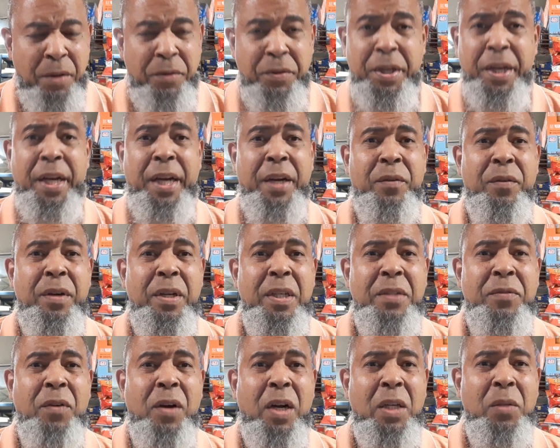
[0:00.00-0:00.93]
They're ignorant
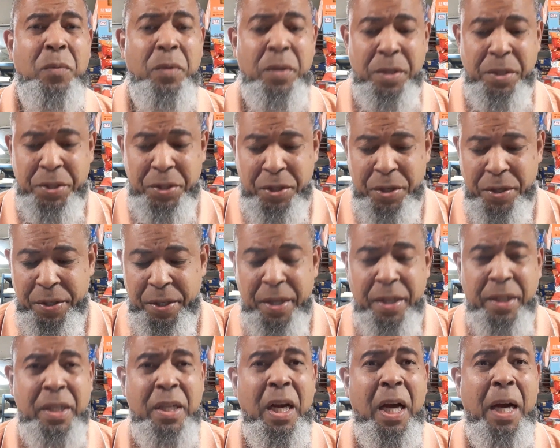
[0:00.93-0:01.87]
as far as we're concerned. They're
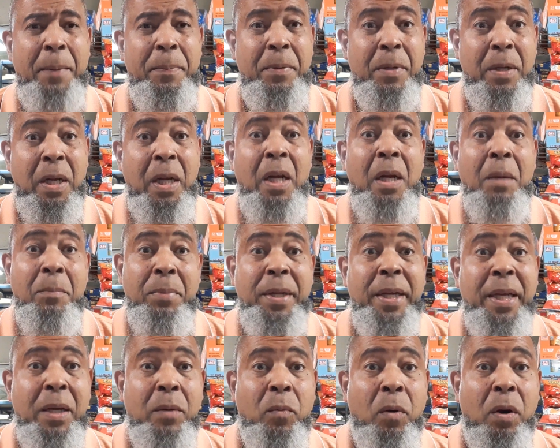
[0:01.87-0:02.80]
incompetent, but
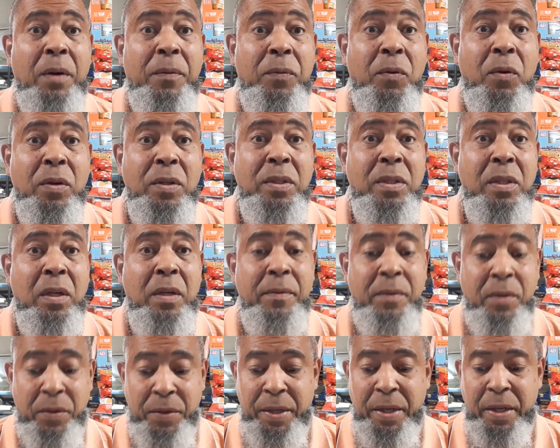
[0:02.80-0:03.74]
they can work for us though. You
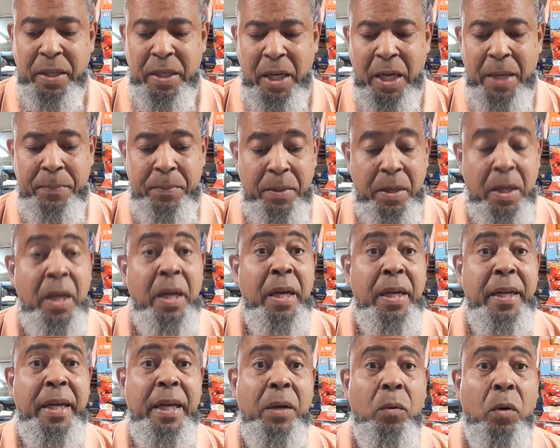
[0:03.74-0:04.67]
know, they're incompetent,
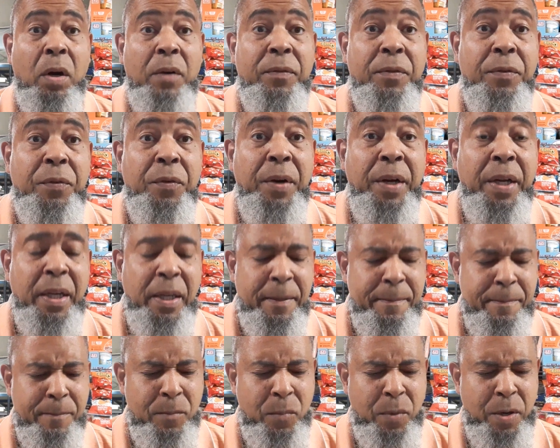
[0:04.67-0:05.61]
and they can work for free,
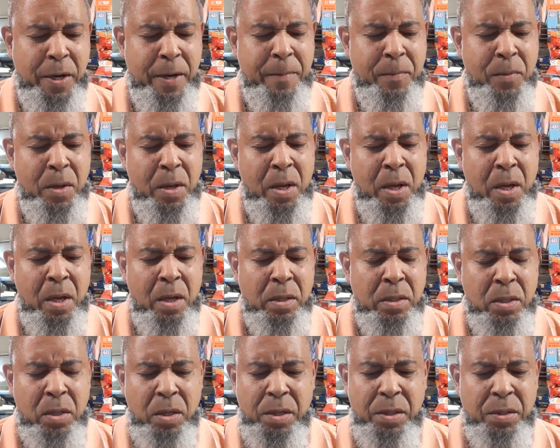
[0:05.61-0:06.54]
right?
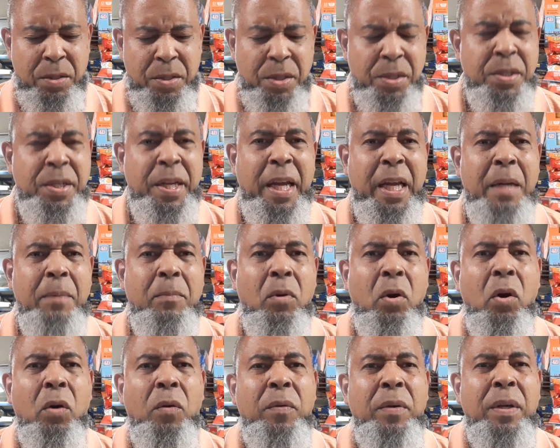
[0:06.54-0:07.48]
So just take them
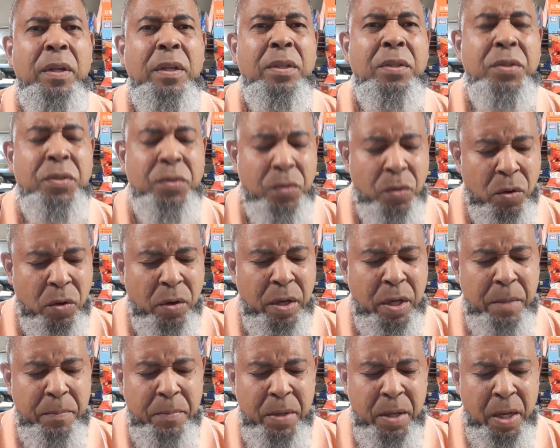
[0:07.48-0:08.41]
over and destroy
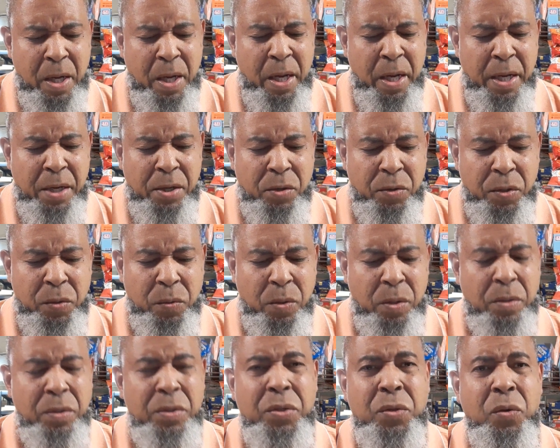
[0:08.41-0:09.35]
them, and do you
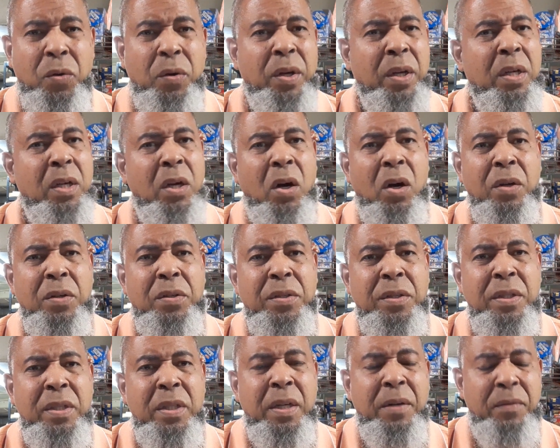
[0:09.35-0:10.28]
want to destroy
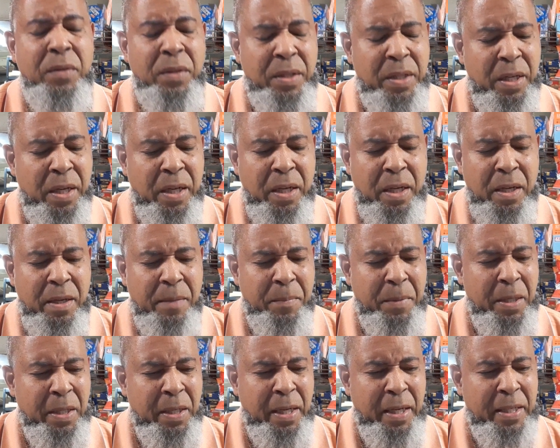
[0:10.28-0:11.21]
cultures and everything. I
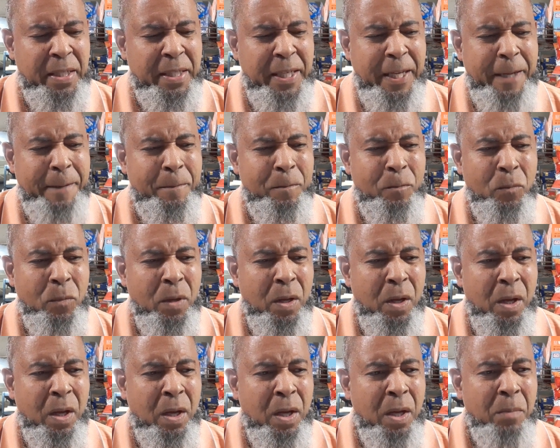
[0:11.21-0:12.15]
mean, like I say,
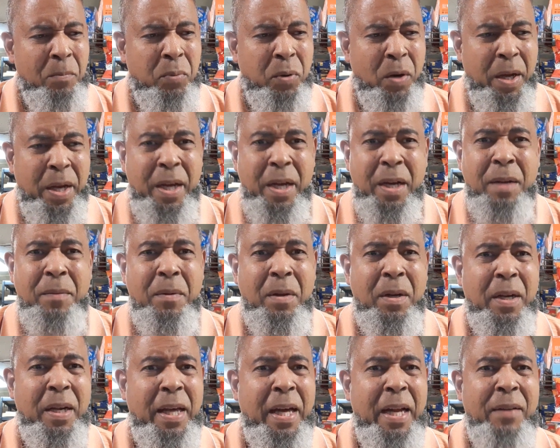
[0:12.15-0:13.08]
probably had a
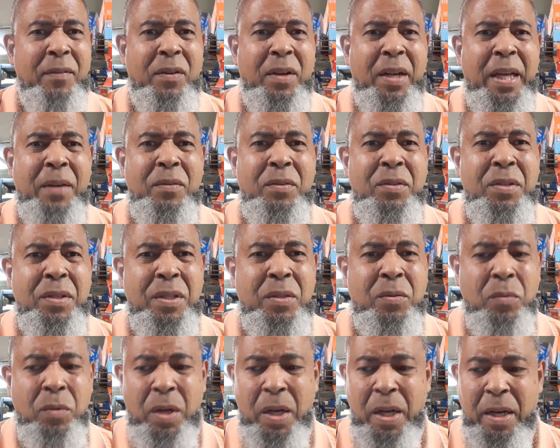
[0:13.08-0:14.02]
lot of
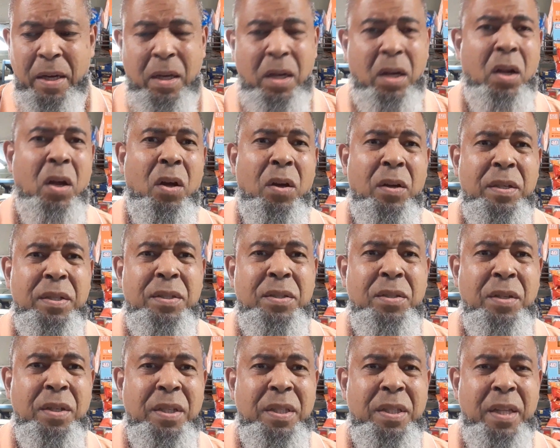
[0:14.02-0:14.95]
languages were like lost
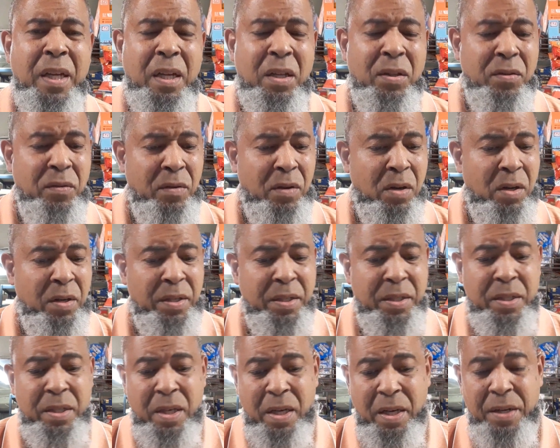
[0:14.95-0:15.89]
to this thing through all
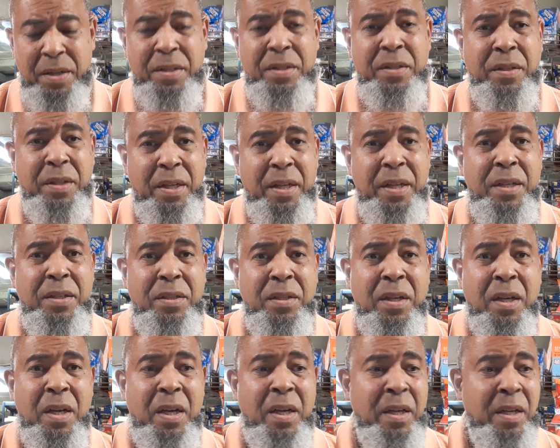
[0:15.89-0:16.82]
these hundreds of years.
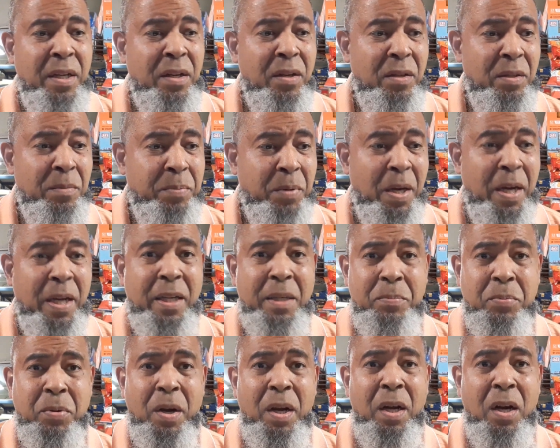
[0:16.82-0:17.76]
You know, it's
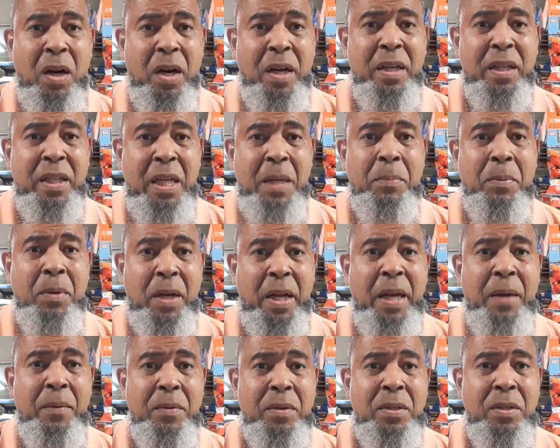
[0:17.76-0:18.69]
probably hard to keep a
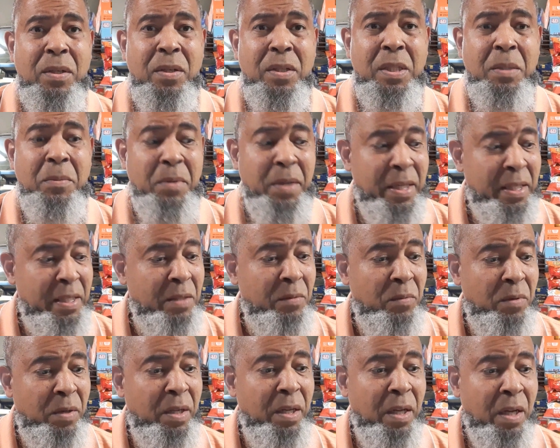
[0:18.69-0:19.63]
language. You know, someone has to
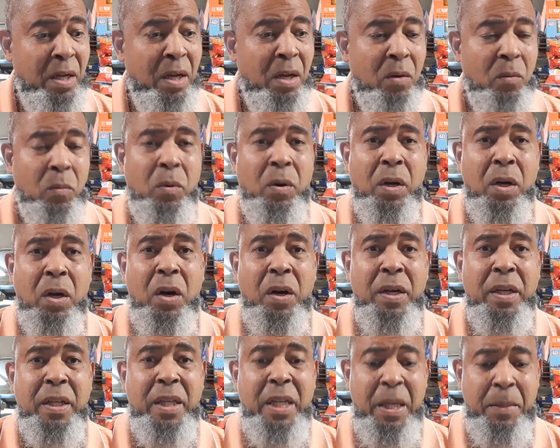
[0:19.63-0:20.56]
really work
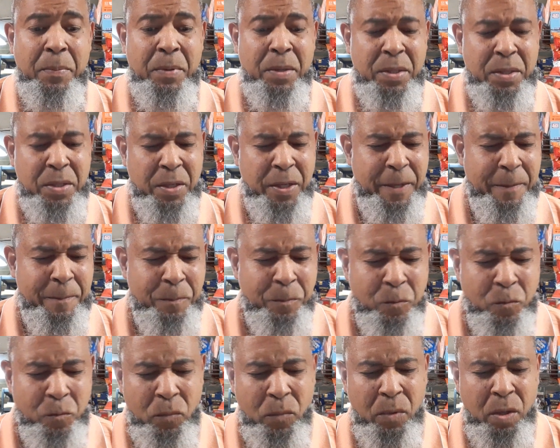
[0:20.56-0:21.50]
hard to keep it. So,
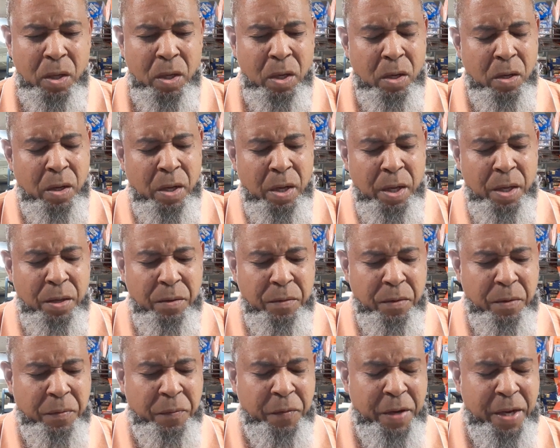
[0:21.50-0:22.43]
you know,
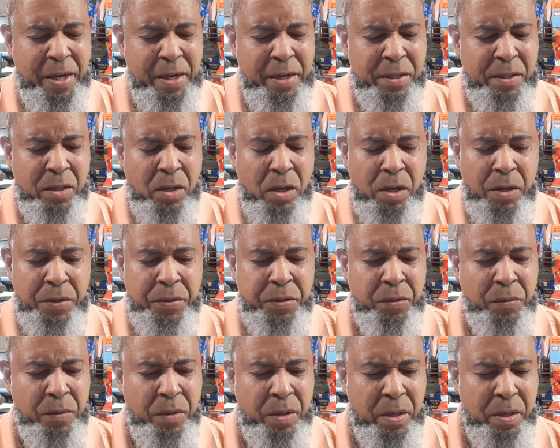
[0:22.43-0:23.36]
you find this all
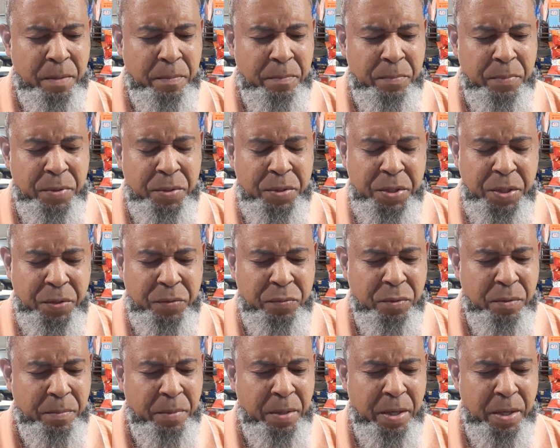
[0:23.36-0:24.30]
through
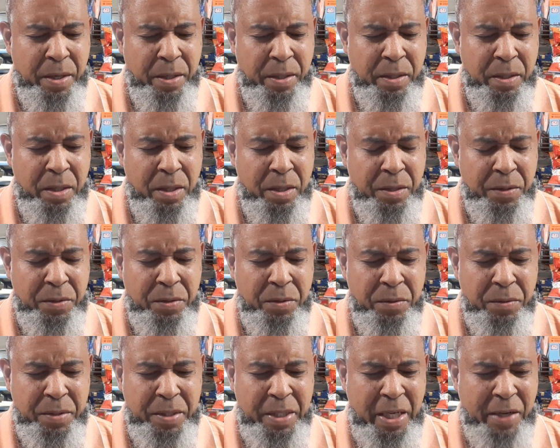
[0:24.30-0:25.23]
Central America, all
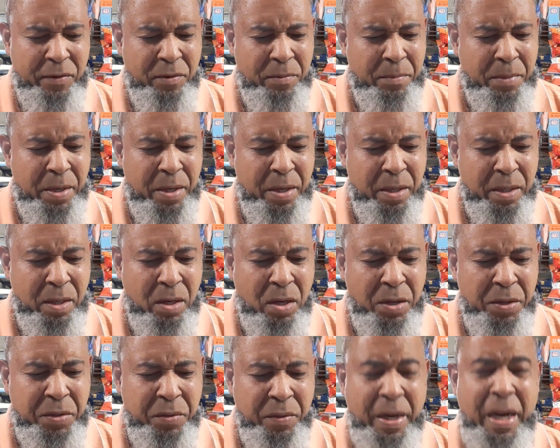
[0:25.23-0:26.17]
through South America,
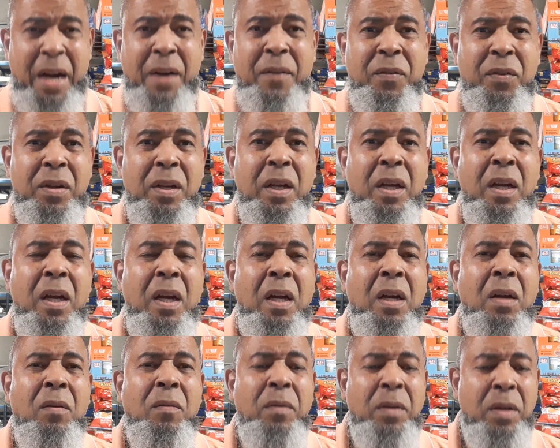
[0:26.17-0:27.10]
all through Africa.
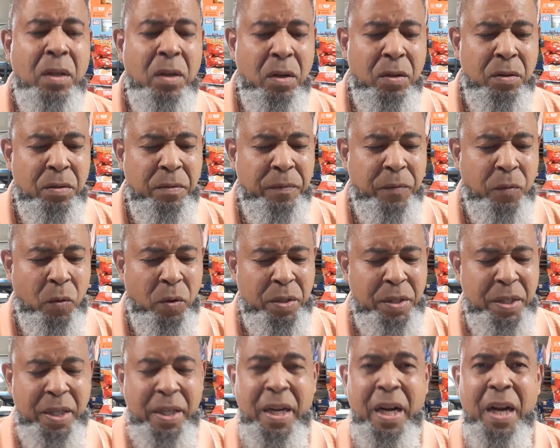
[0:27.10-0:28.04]
You go to
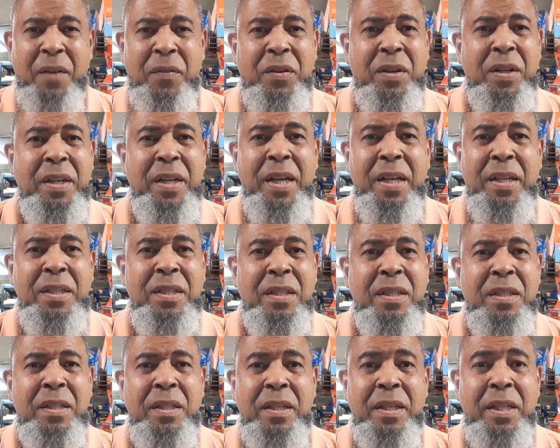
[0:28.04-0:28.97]
14 African
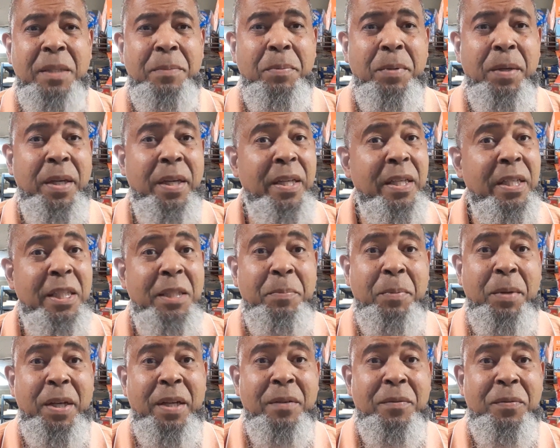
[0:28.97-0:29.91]
nations and they're
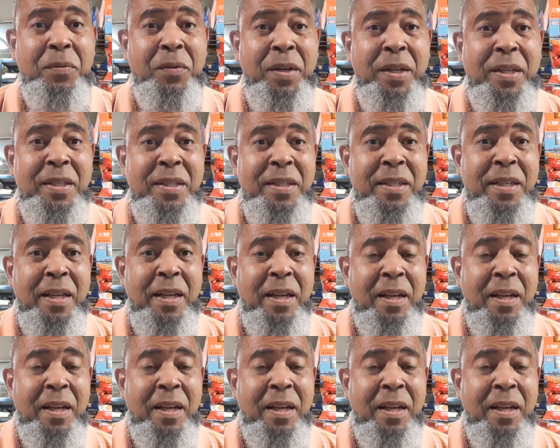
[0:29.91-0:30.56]
speaking French.